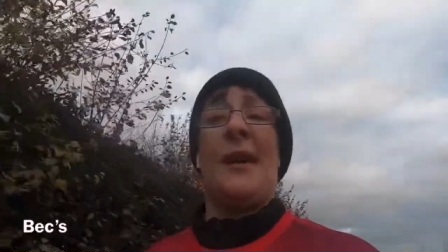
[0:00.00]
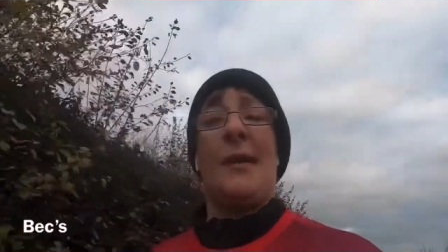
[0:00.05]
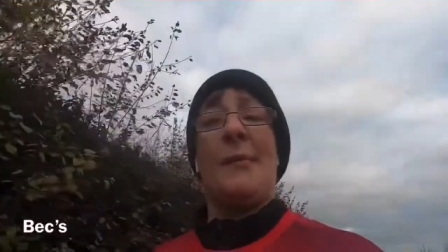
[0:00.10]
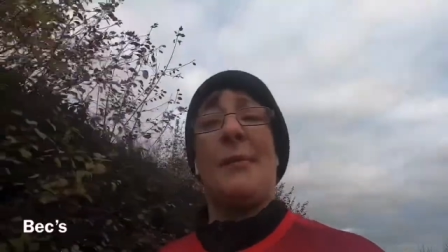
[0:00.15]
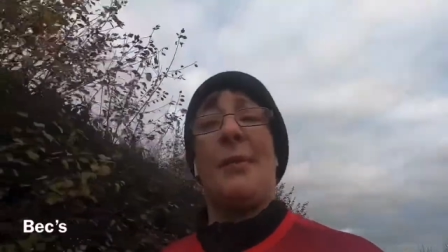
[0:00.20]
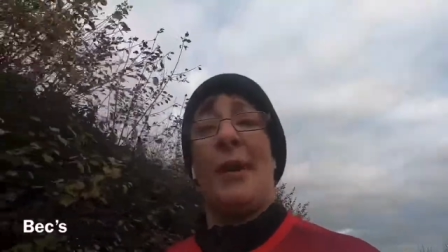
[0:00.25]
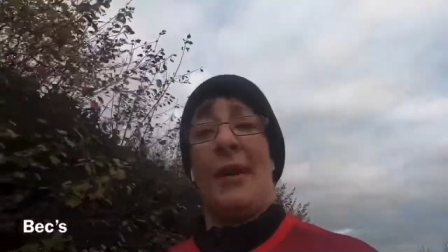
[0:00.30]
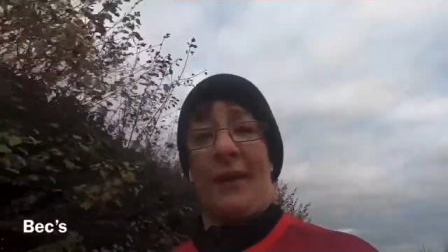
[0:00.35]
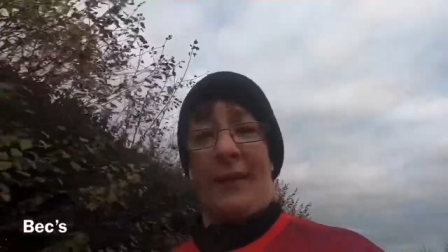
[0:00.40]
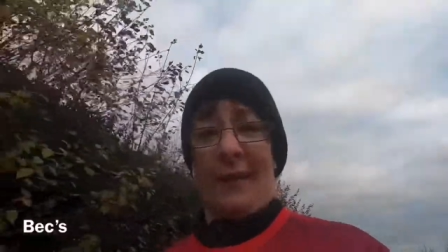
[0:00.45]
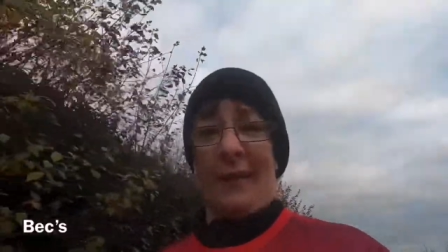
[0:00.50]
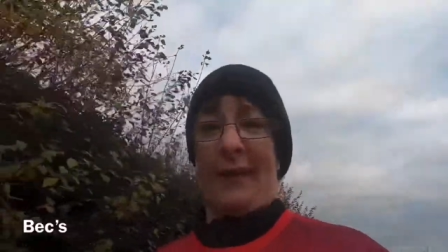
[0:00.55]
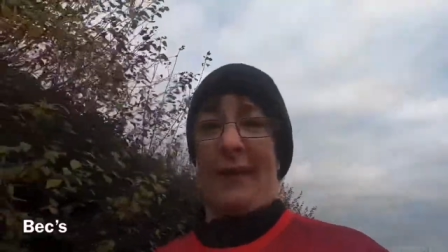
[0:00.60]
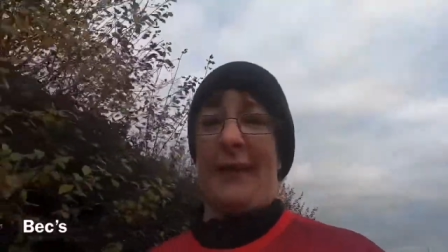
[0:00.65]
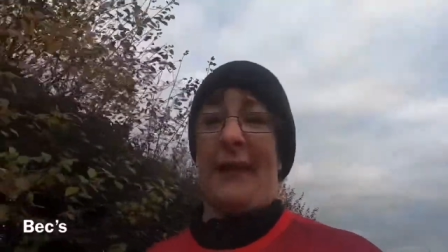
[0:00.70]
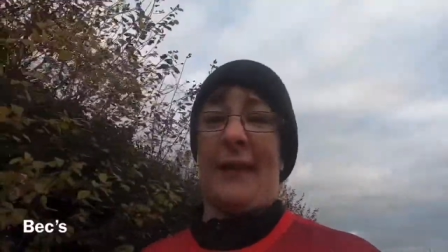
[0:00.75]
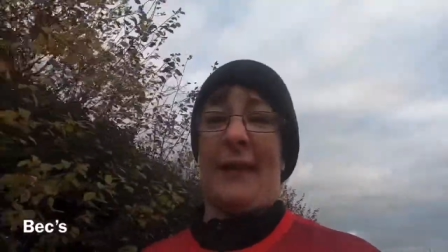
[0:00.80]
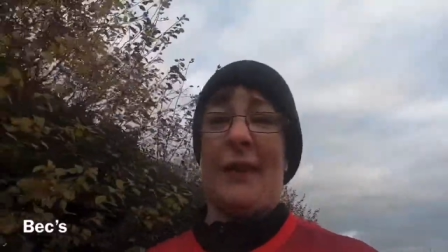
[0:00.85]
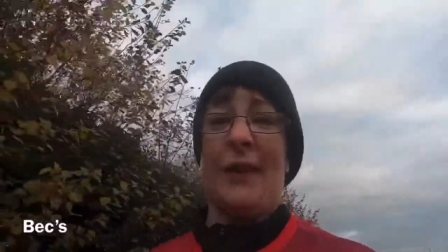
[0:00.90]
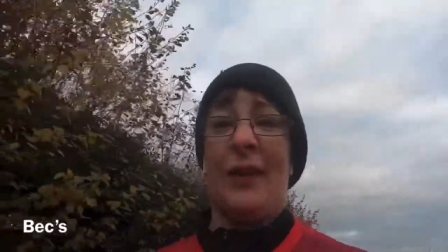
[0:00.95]
But as I
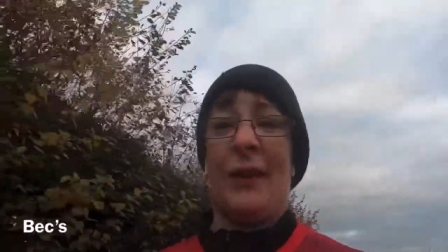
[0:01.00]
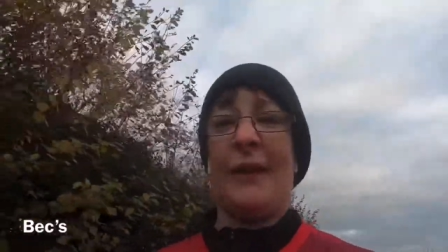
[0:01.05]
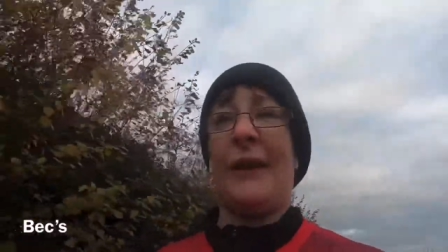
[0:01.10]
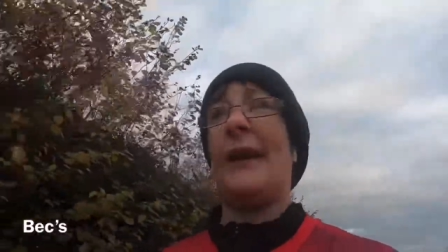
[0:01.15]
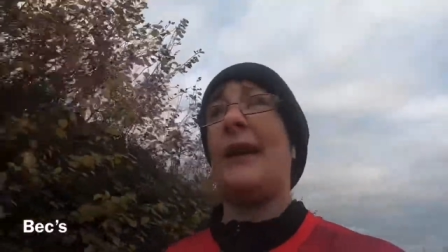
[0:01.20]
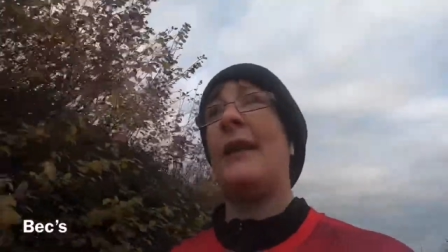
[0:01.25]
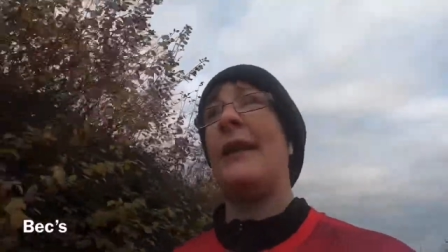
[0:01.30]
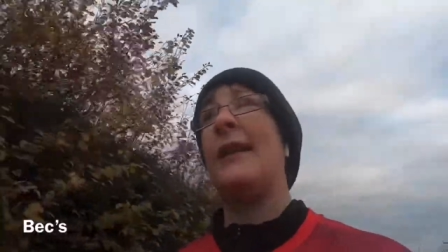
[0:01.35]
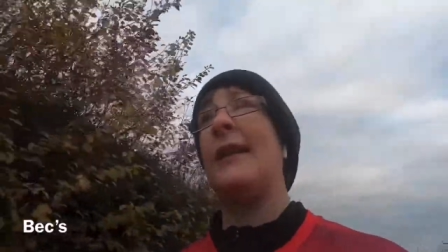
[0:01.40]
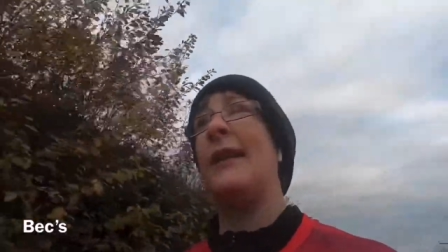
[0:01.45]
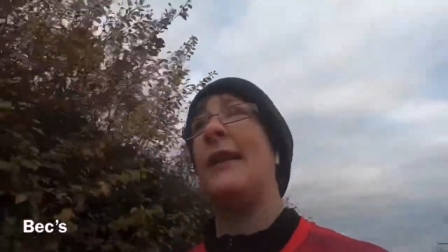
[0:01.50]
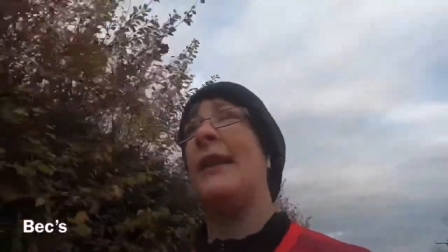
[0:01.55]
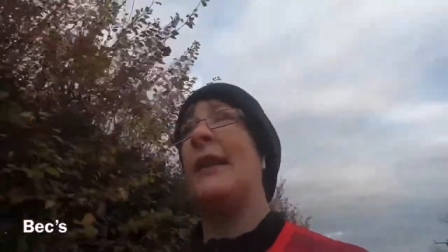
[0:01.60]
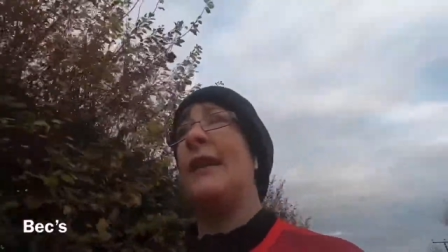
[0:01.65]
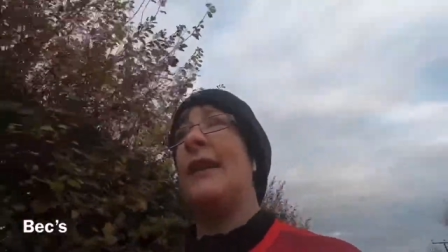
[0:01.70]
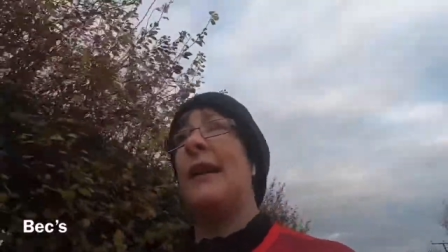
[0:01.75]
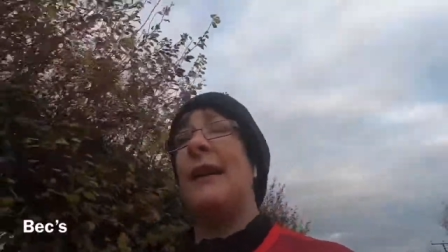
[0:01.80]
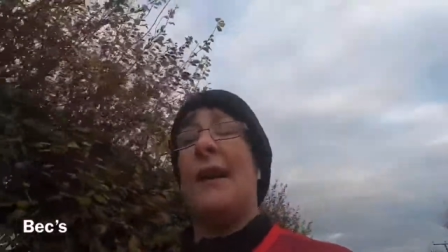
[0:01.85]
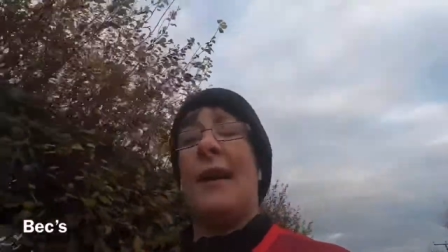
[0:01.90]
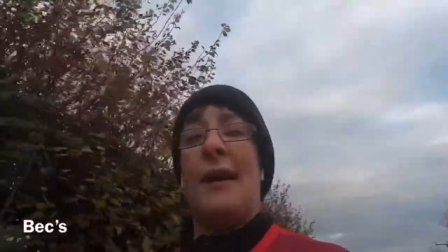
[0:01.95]
said earlier,
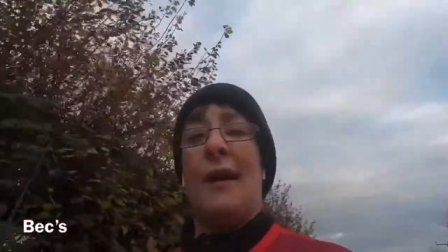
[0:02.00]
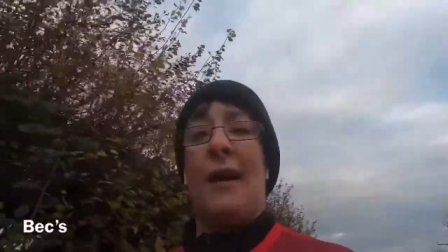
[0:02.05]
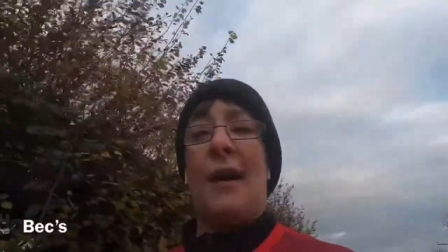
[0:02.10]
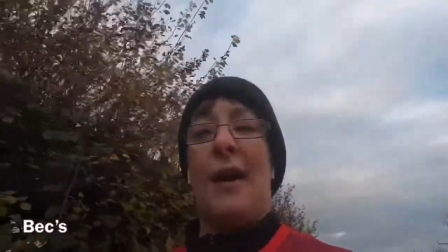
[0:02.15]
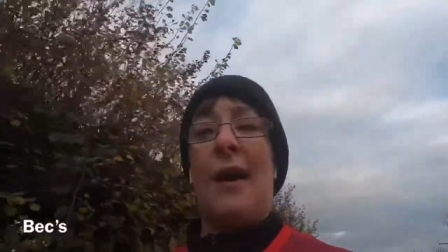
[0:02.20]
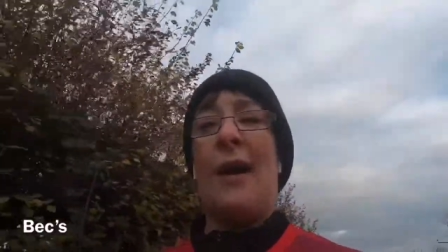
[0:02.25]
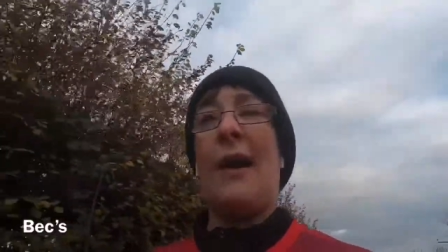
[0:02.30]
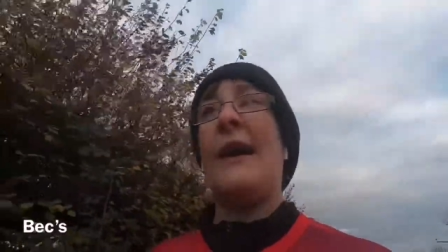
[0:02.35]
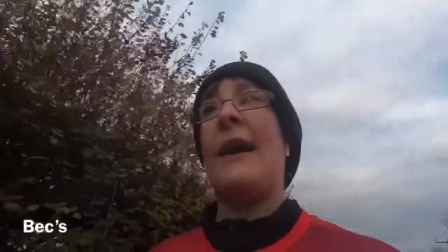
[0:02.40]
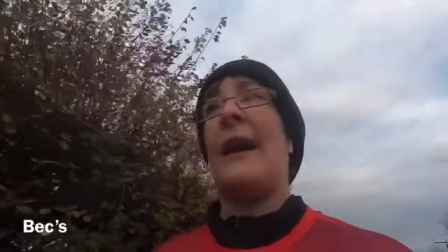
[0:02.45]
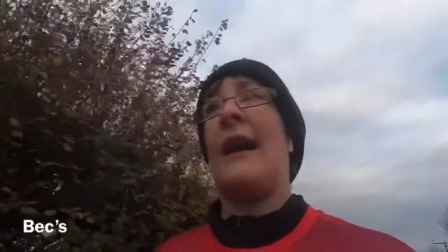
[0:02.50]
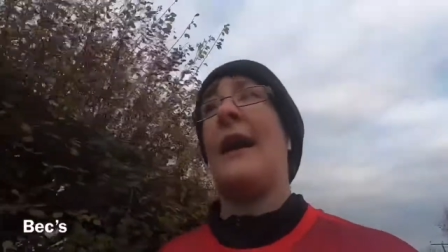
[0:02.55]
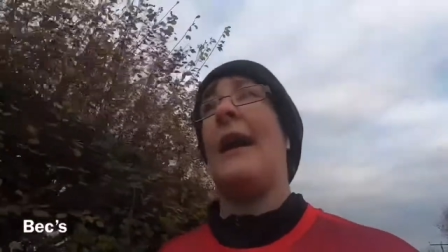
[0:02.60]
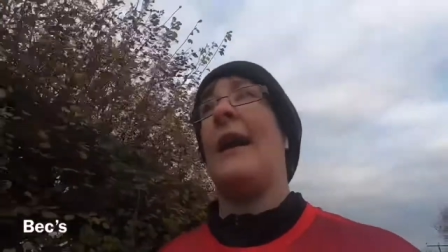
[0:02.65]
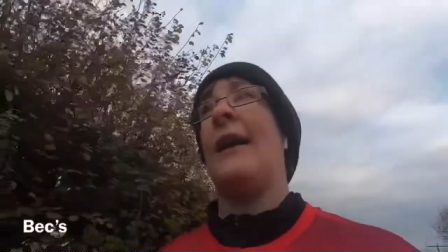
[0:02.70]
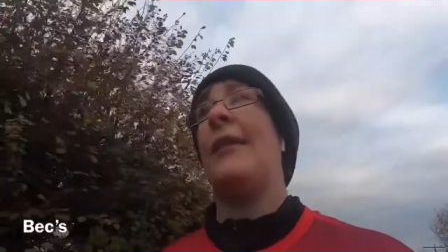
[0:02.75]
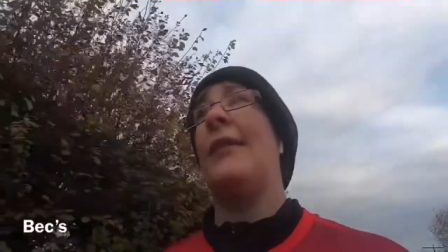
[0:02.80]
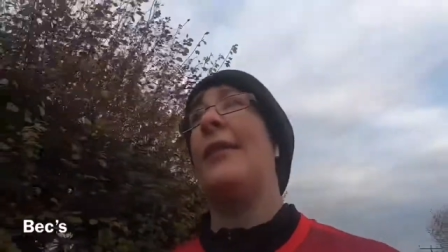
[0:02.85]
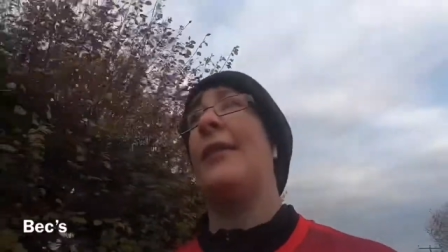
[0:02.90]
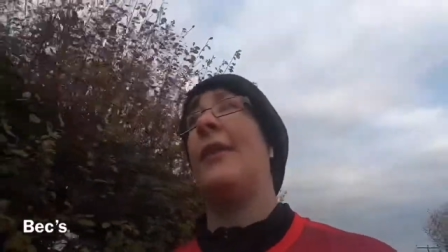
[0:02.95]
I
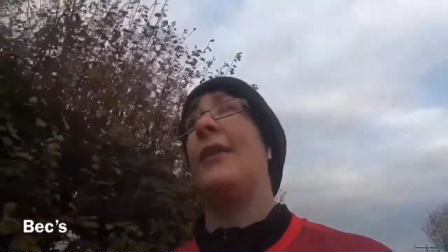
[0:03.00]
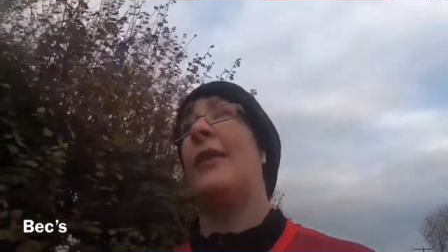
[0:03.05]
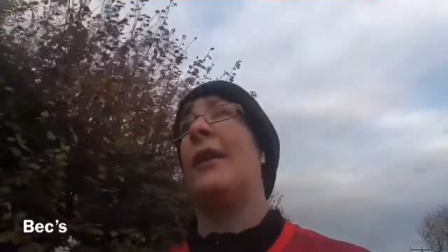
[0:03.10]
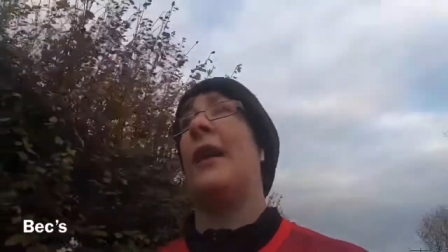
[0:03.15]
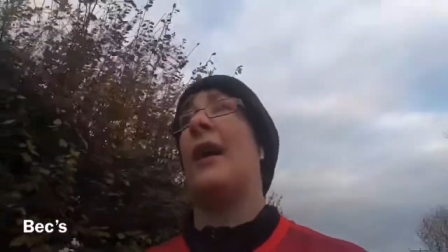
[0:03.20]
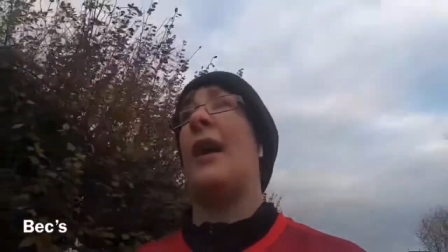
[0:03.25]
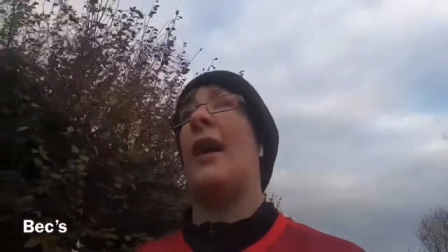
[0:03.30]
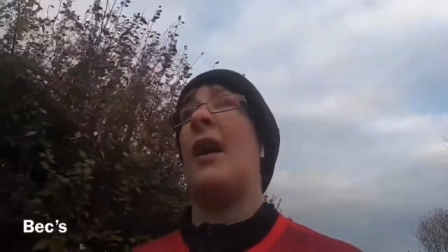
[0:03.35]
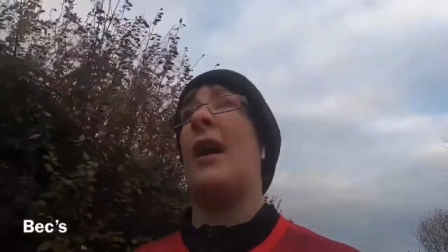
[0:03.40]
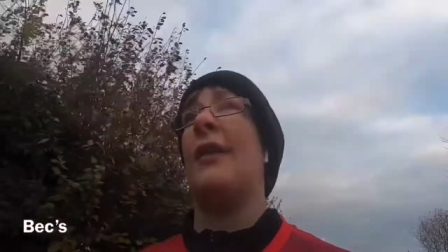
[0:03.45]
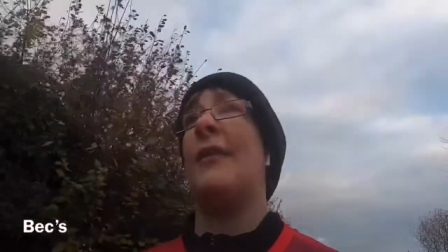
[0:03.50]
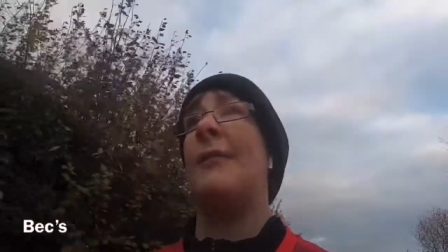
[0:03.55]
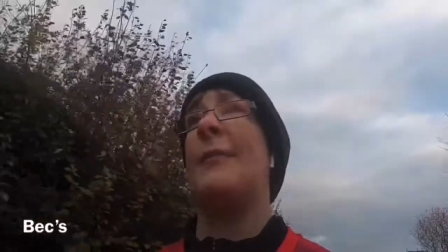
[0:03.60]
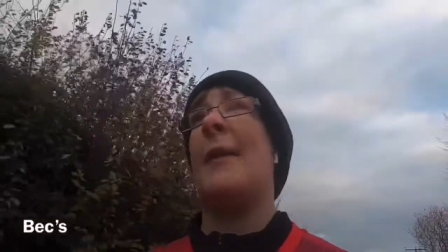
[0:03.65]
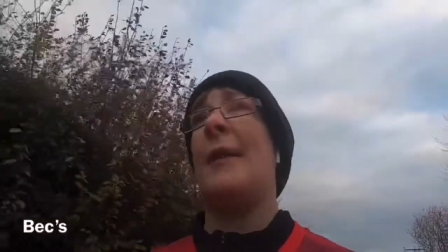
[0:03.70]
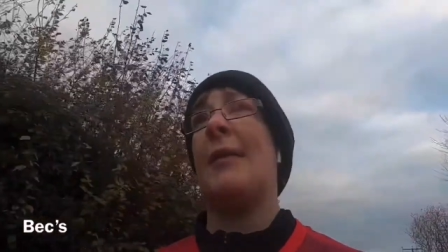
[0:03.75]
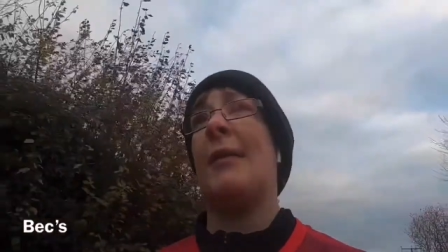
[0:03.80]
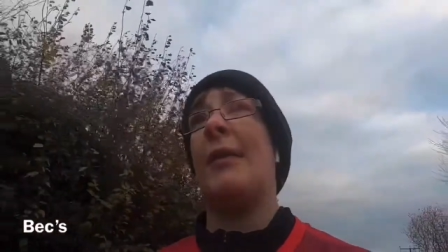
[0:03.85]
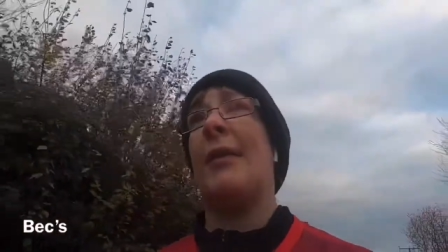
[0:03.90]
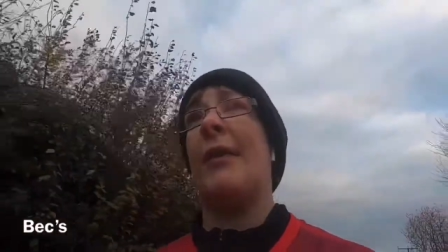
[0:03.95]
have a half
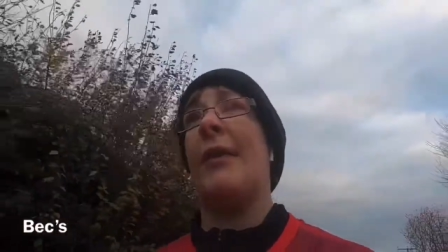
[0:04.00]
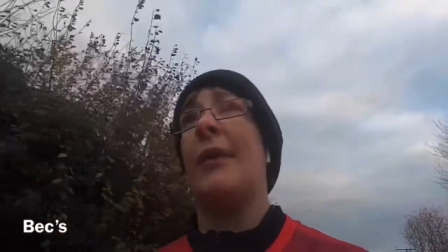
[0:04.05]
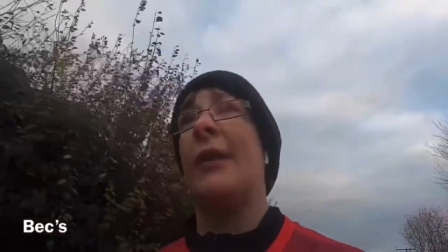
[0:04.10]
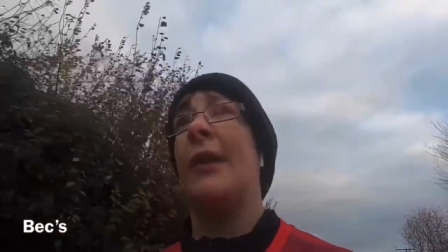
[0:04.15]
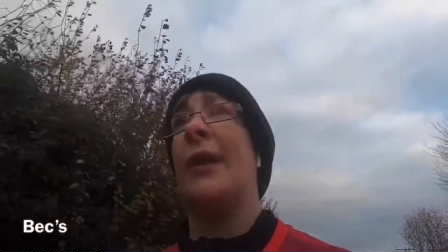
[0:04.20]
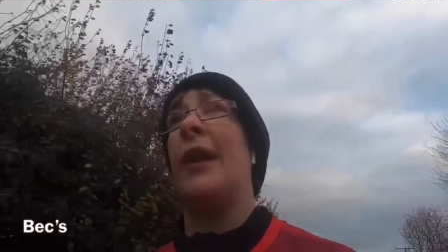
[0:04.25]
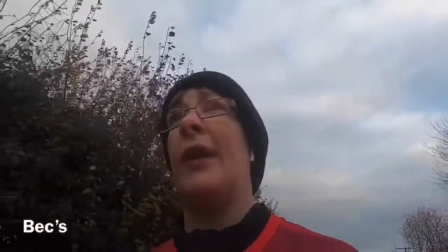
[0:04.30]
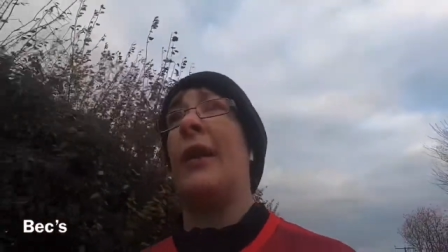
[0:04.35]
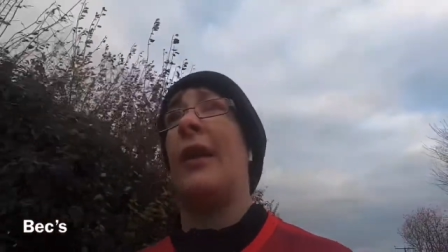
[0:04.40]
marathon and